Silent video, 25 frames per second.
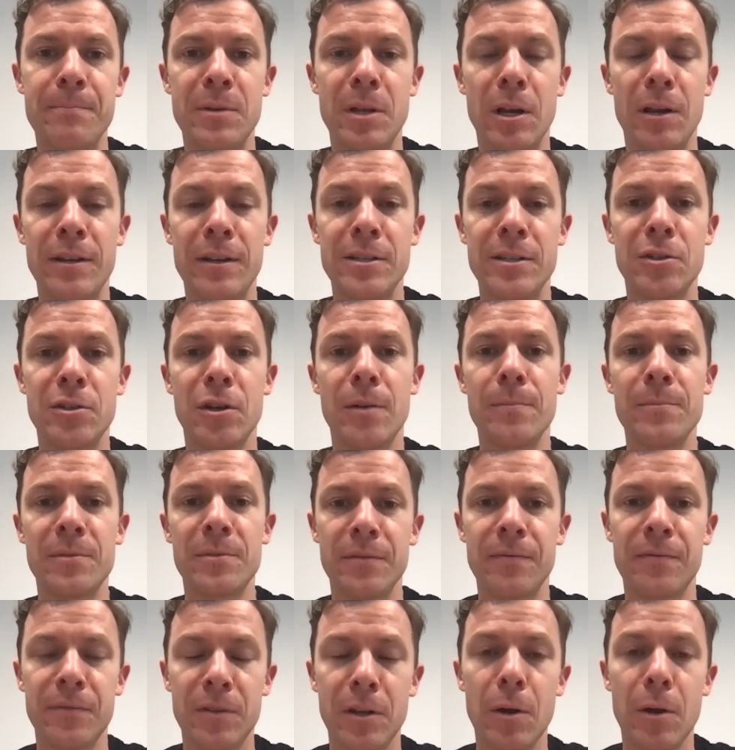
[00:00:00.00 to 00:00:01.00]
you know, in terms
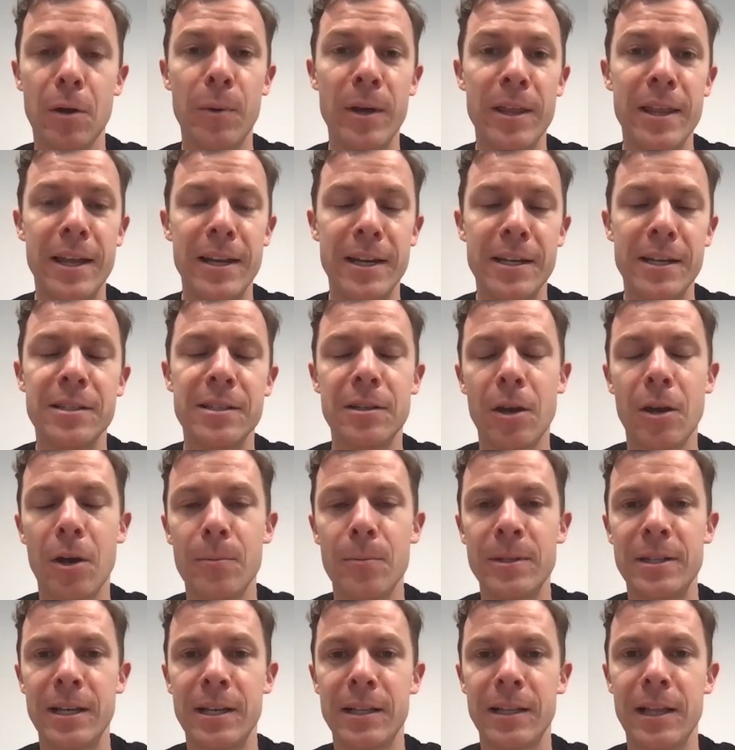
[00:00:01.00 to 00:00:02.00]
of, you know, where they need to go
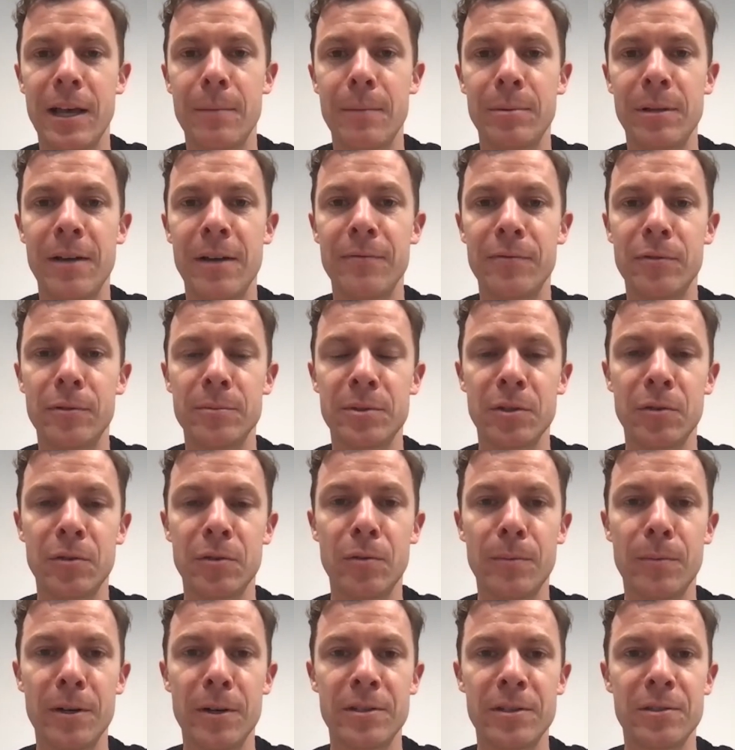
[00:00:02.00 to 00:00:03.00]
with their cloud platform. So
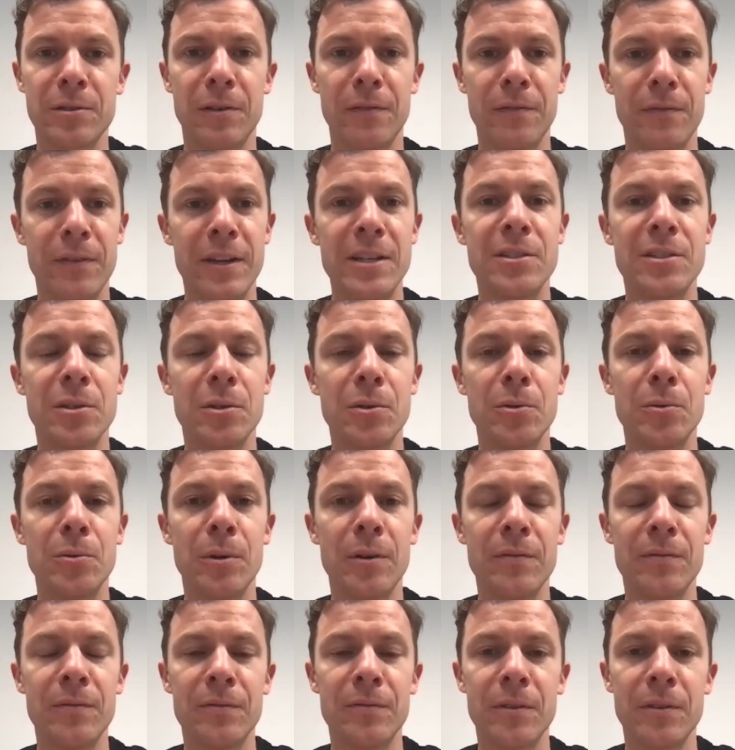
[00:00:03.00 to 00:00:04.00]
almost sort of
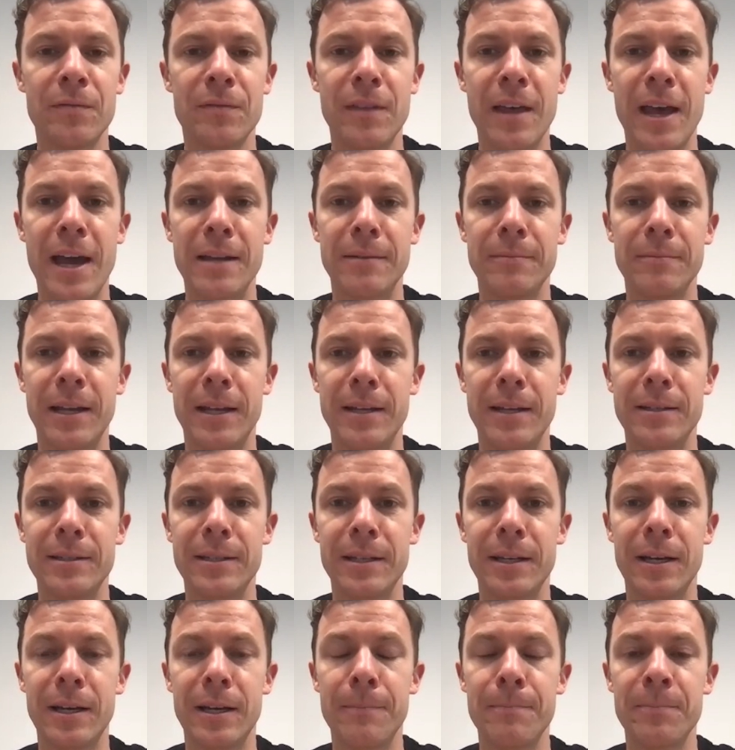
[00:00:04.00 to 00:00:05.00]
V2 of that. And
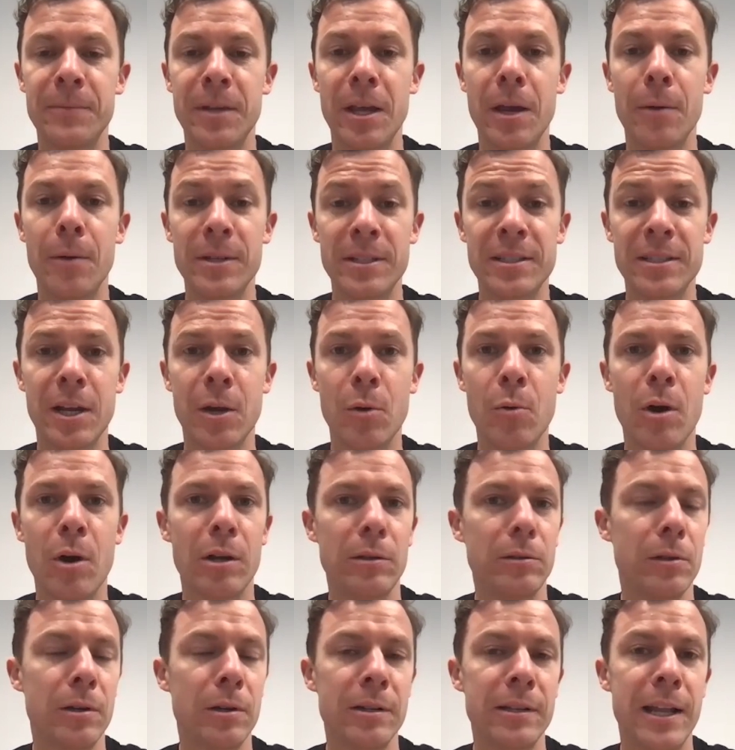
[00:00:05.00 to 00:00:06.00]
we're seeing quite
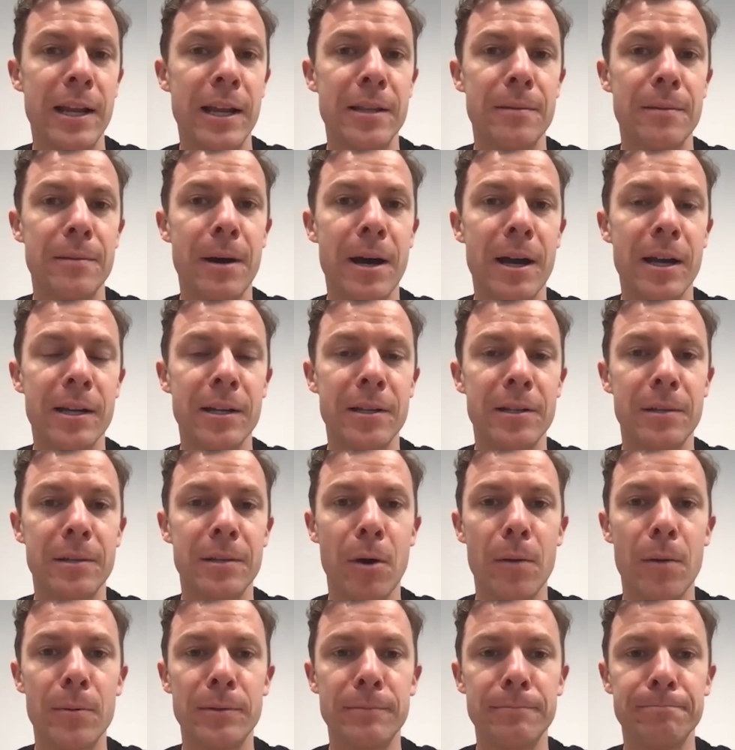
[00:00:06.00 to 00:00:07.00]
a lot of that in the market at the
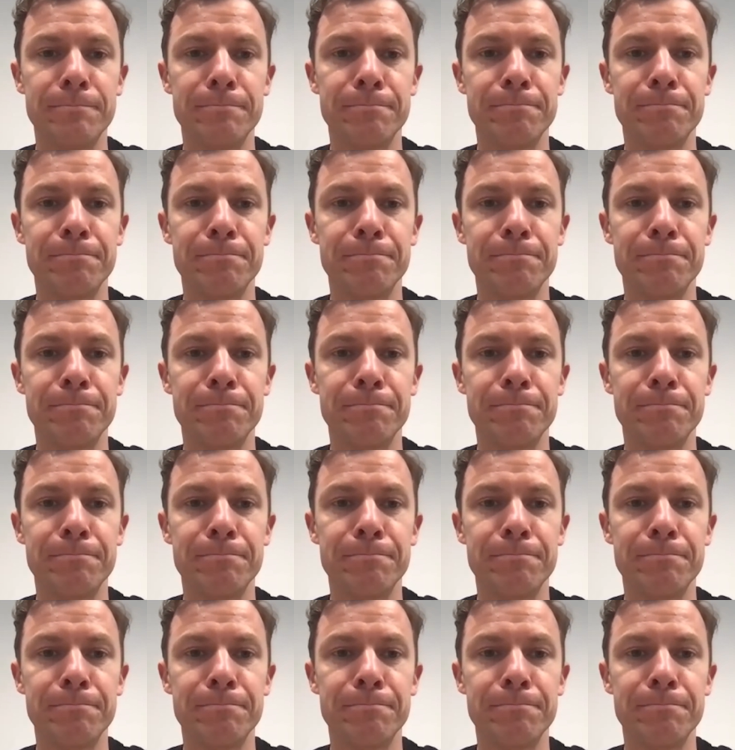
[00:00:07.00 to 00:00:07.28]
moment.